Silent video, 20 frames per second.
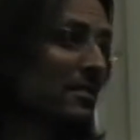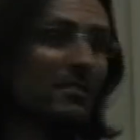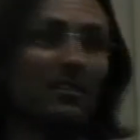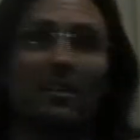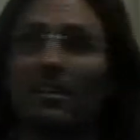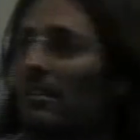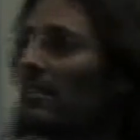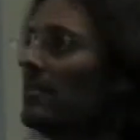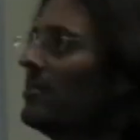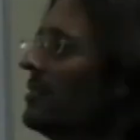
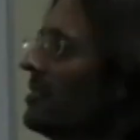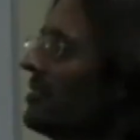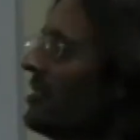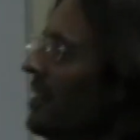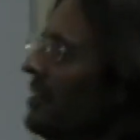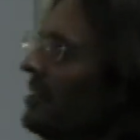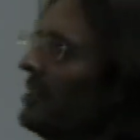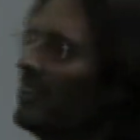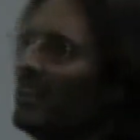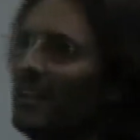yeah.
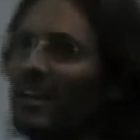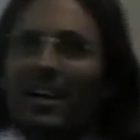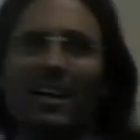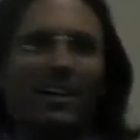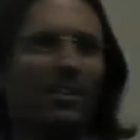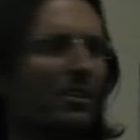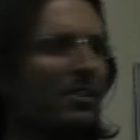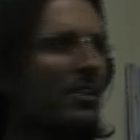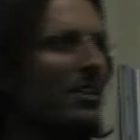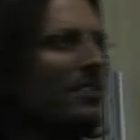
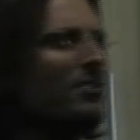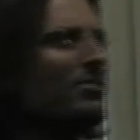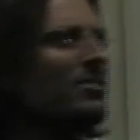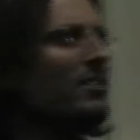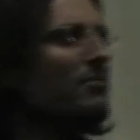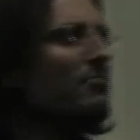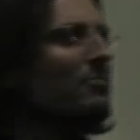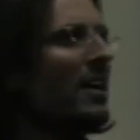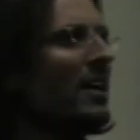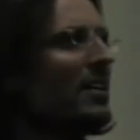Okay. Isn't
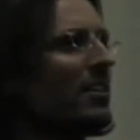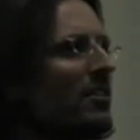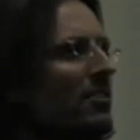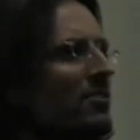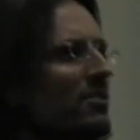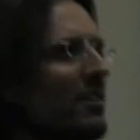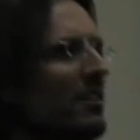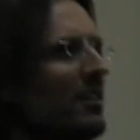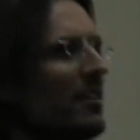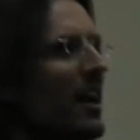it funny,
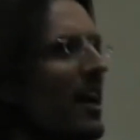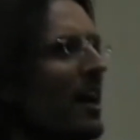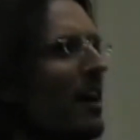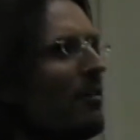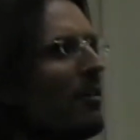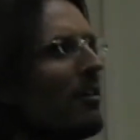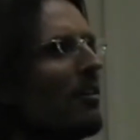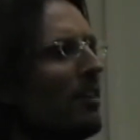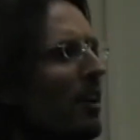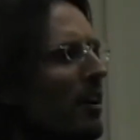isn't it,
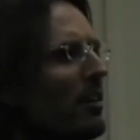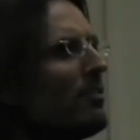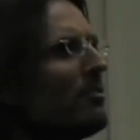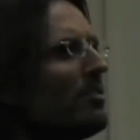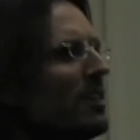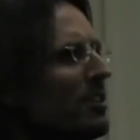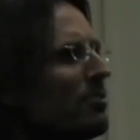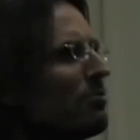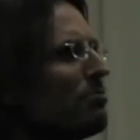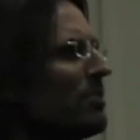how a lot of
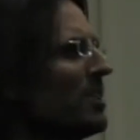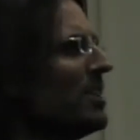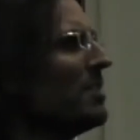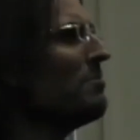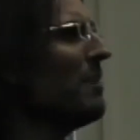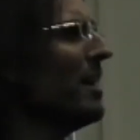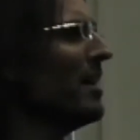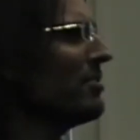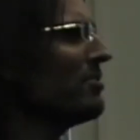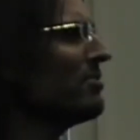things really
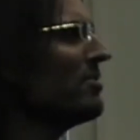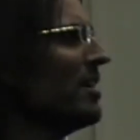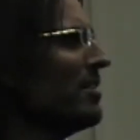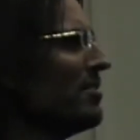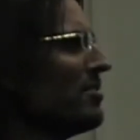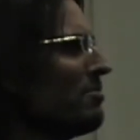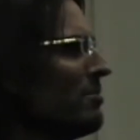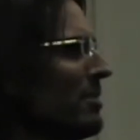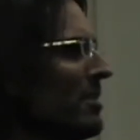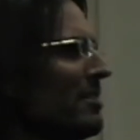make
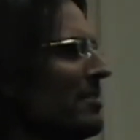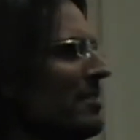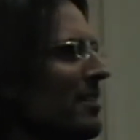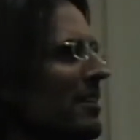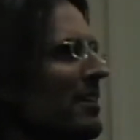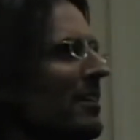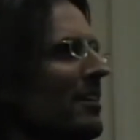sense when